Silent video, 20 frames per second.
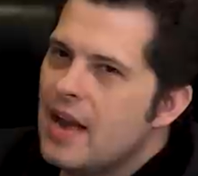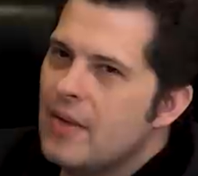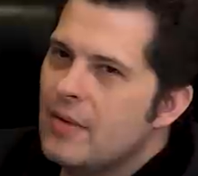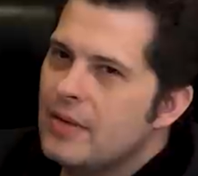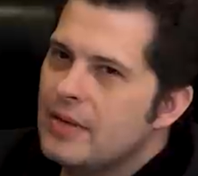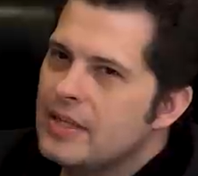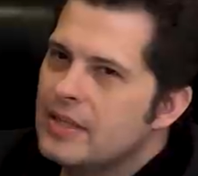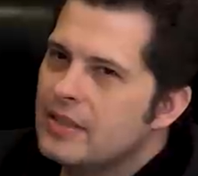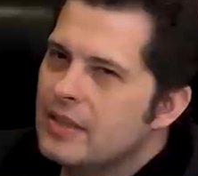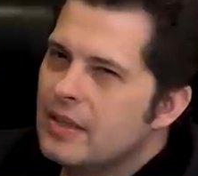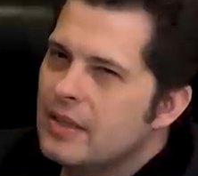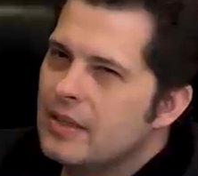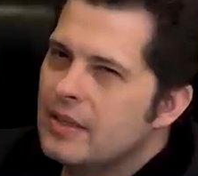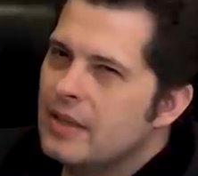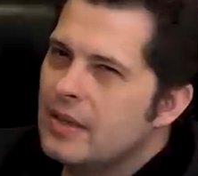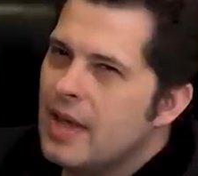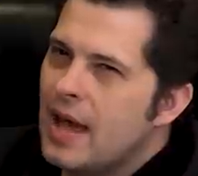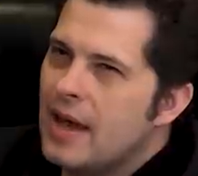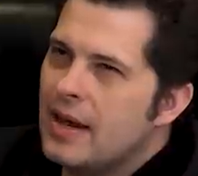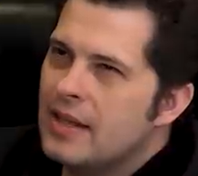I only
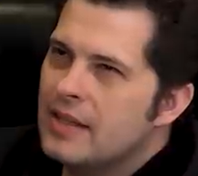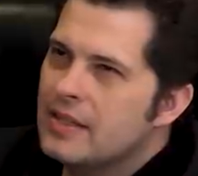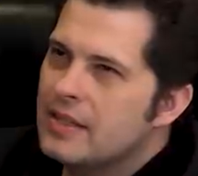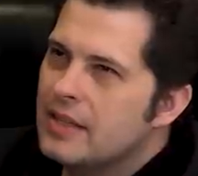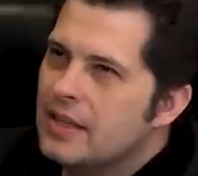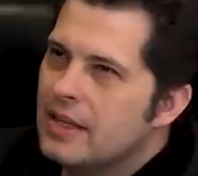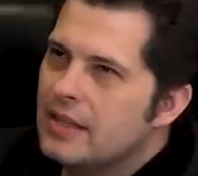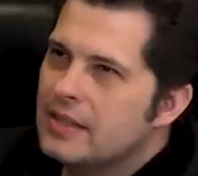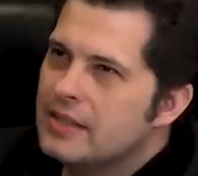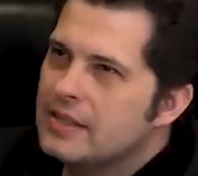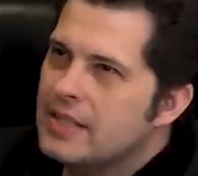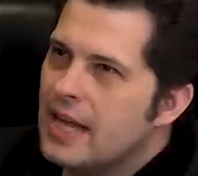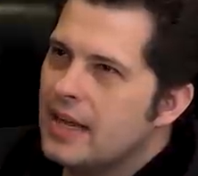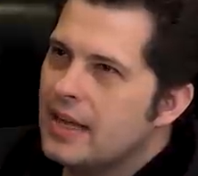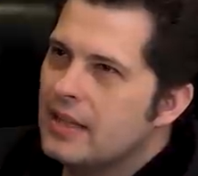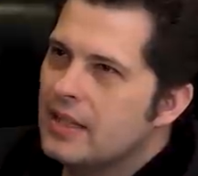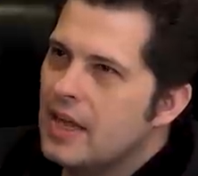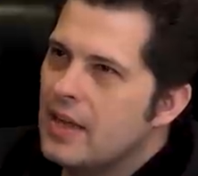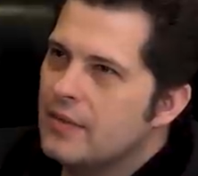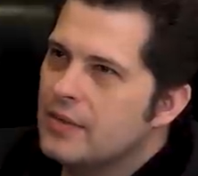got into like the
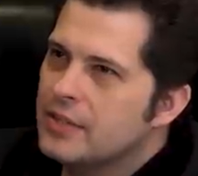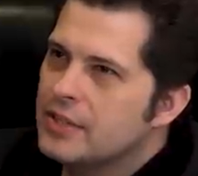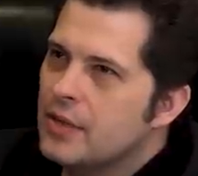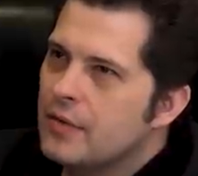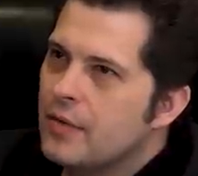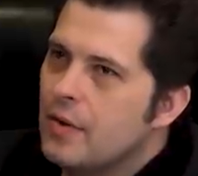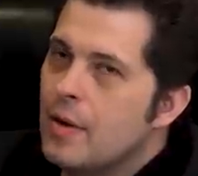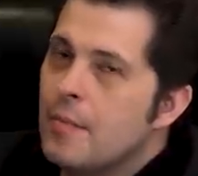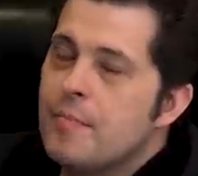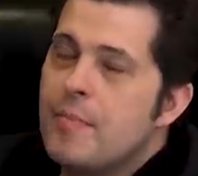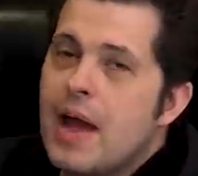second level so far.